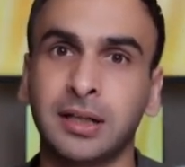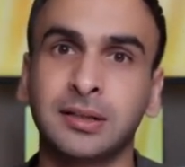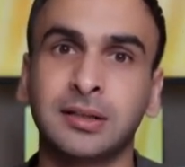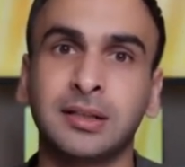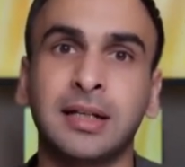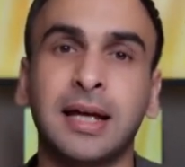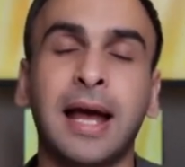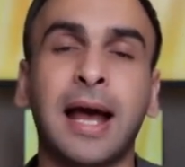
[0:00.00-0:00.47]

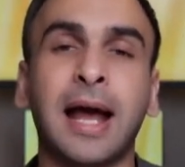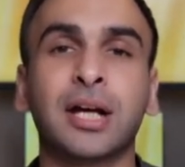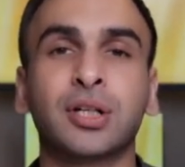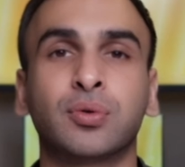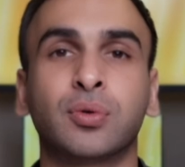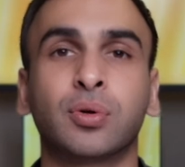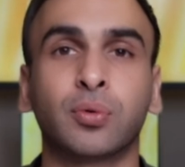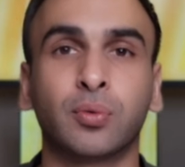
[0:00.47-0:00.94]
is the
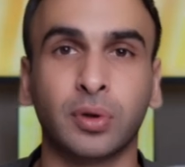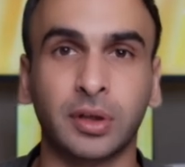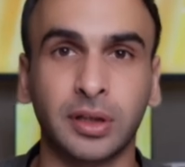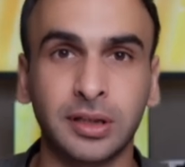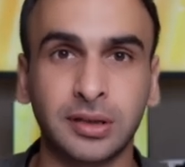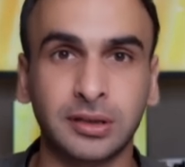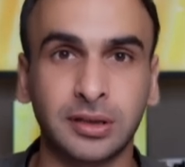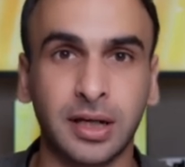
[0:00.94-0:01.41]
actual
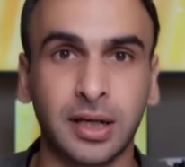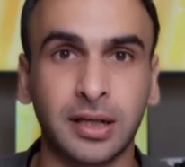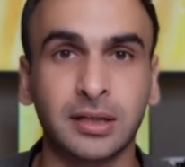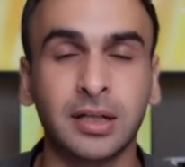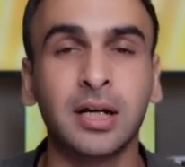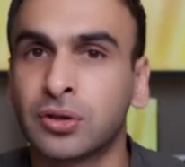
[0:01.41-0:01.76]
release date.